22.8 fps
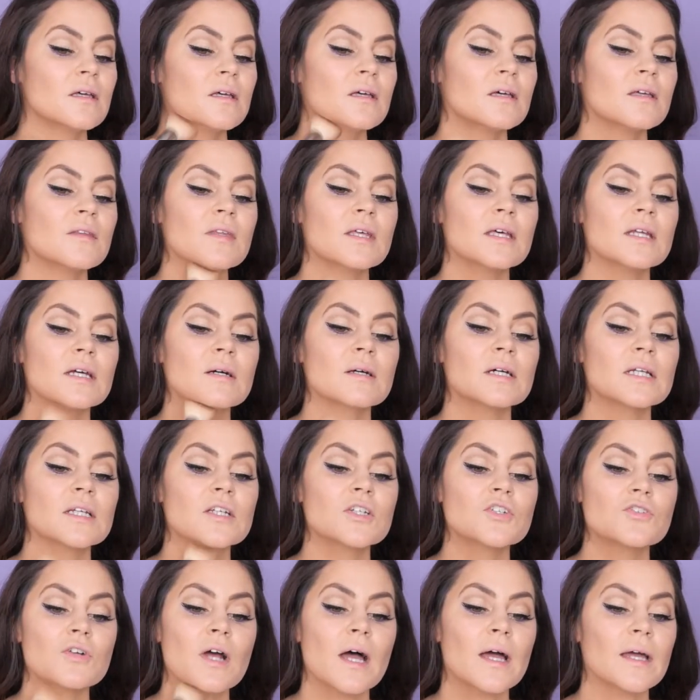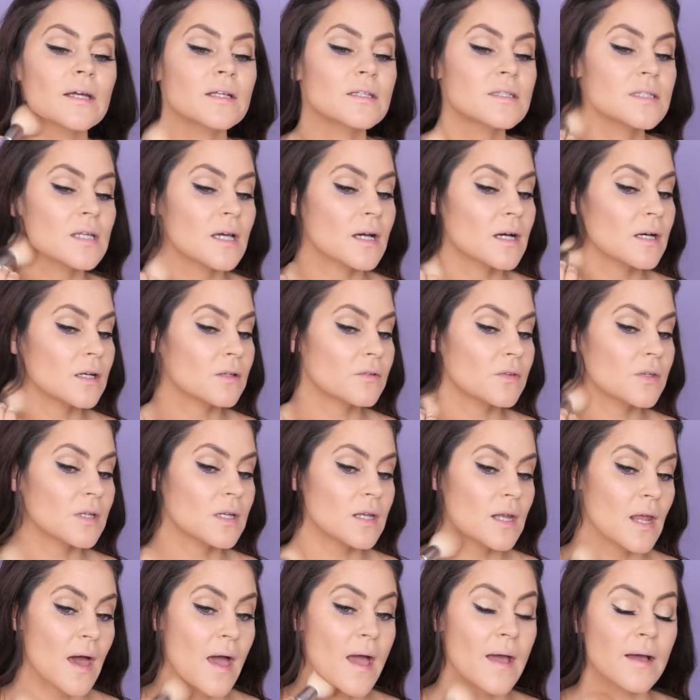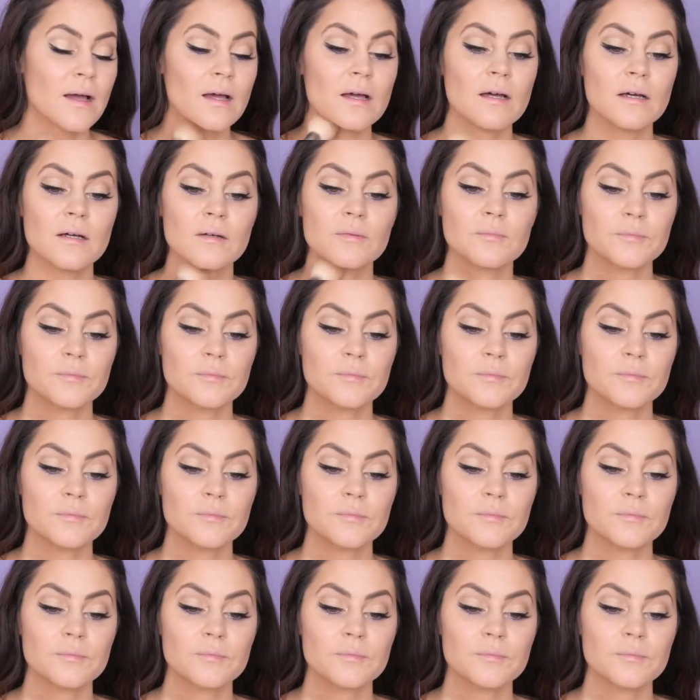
And then I'm going to drag it down the neck.